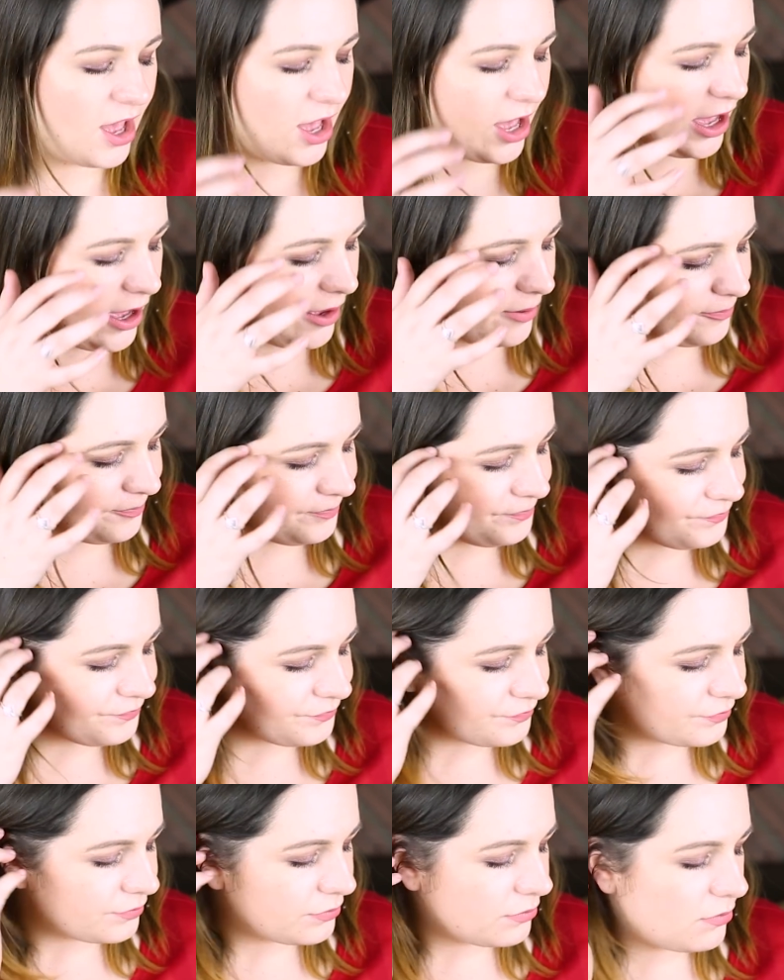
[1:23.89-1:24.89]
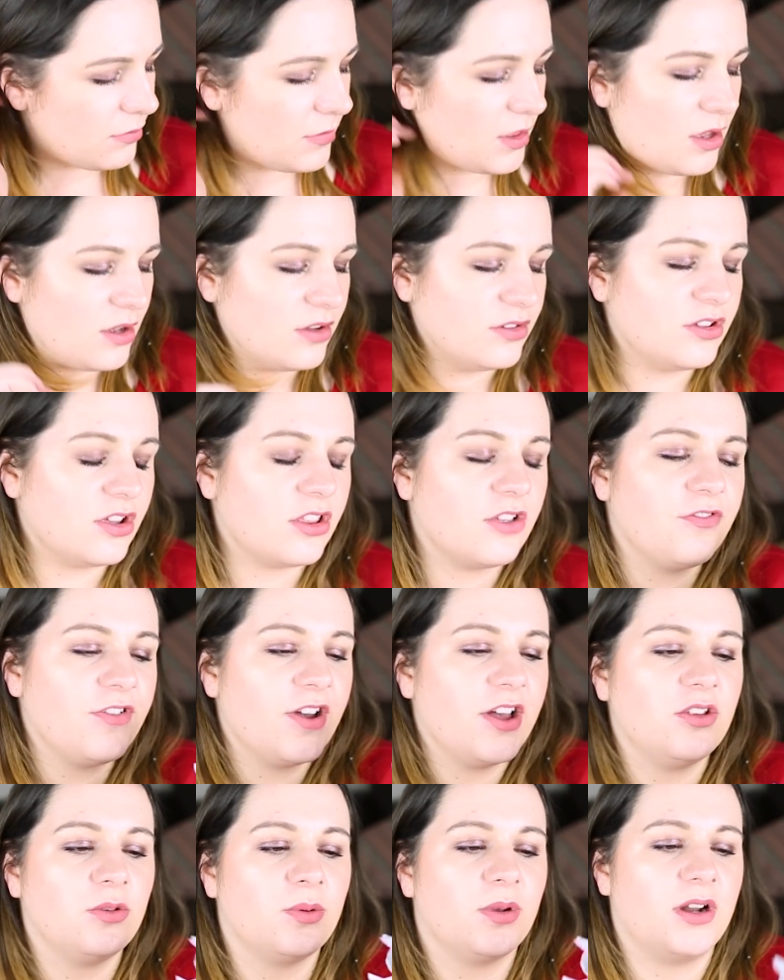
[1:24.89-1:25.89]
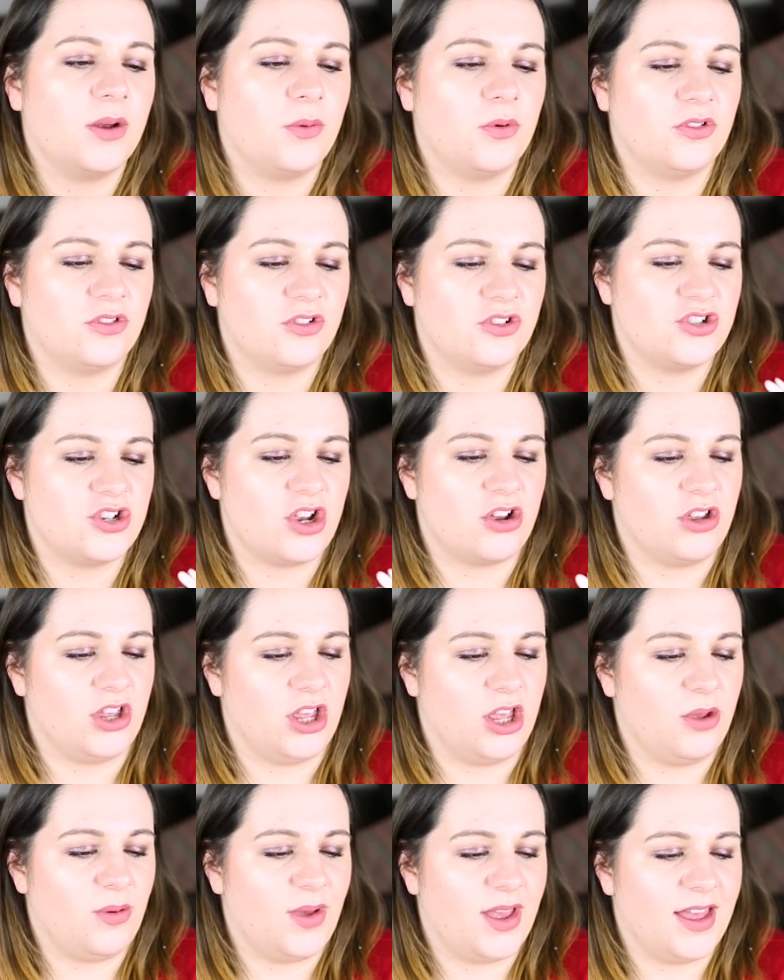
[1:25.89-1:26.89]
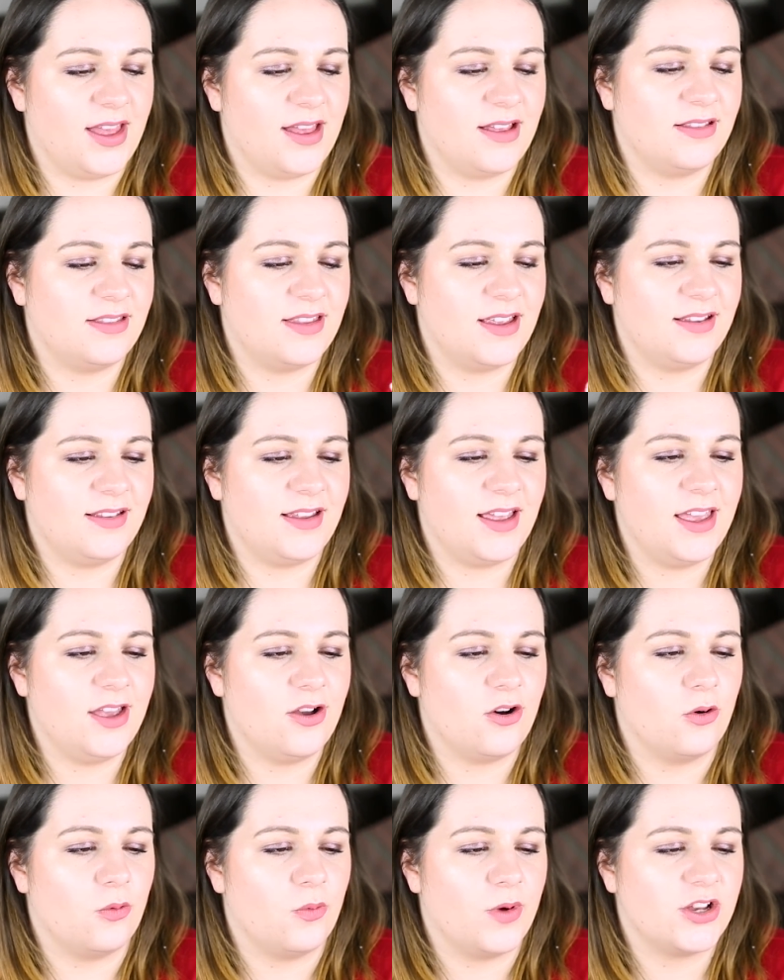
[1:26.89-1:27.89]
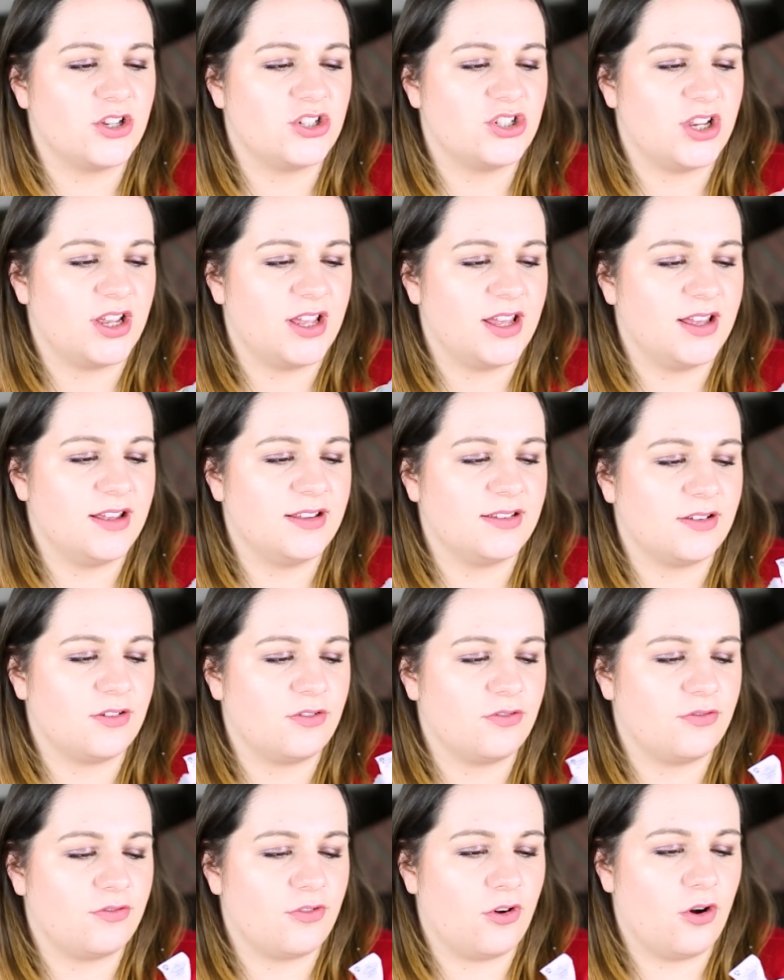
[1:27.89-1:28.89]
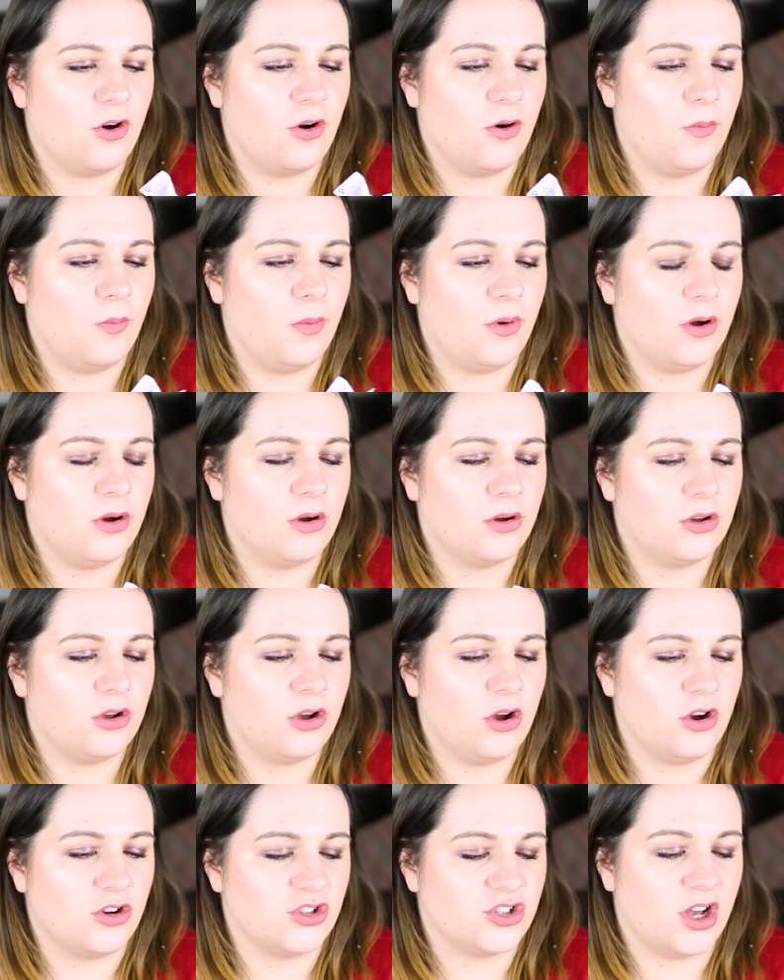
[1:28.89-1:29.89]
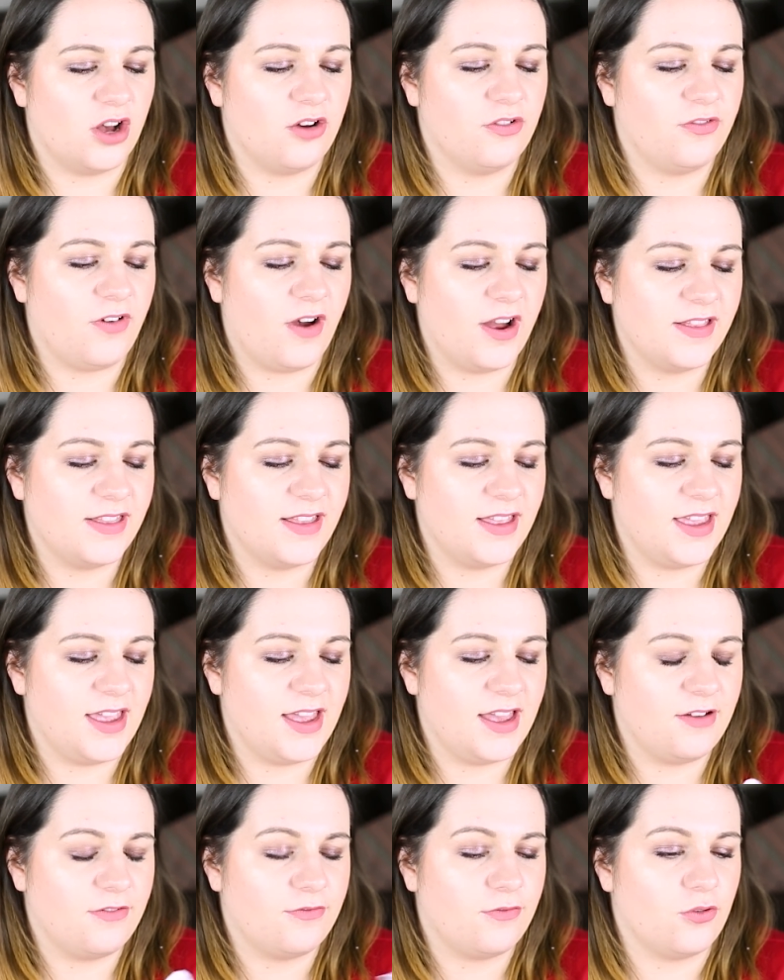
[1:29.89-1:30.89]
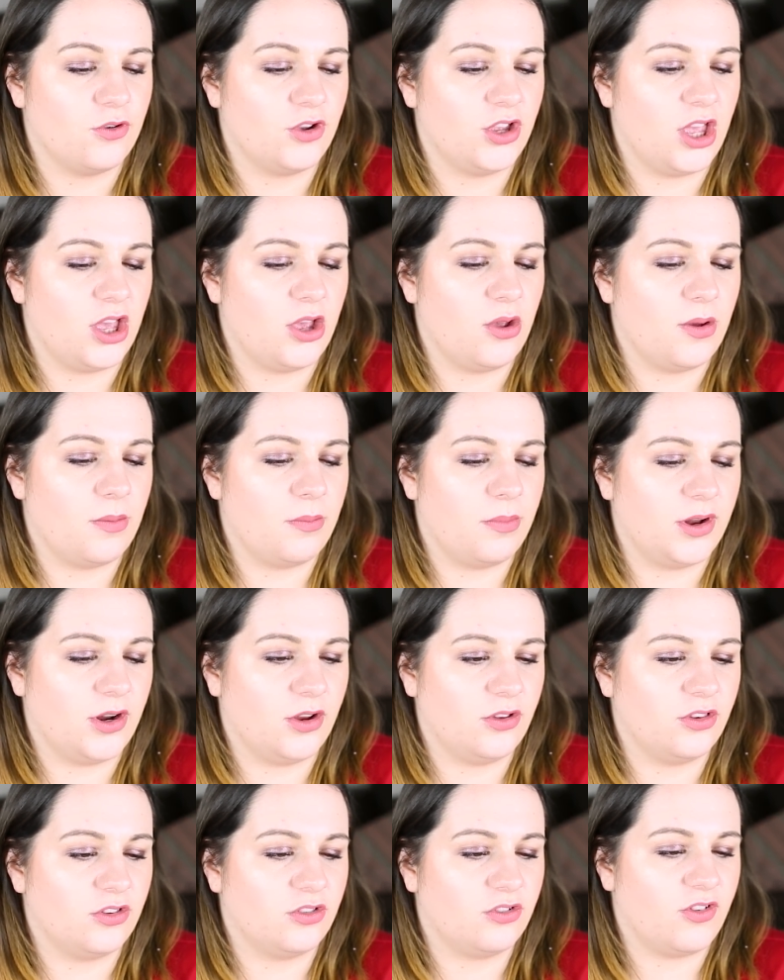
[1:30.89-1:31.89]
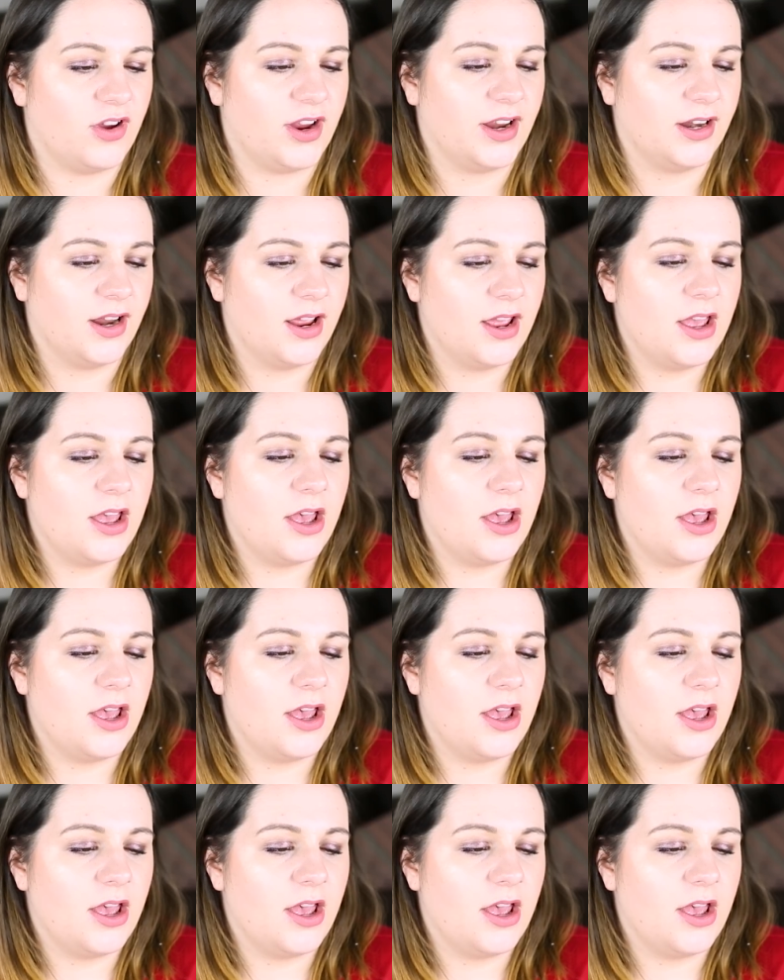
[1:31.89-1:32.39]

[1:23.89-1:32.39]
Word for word: Um, so the first one I want to show you is this Eeyore, which is from, gosh, I'll find the year for you and put it on the screen,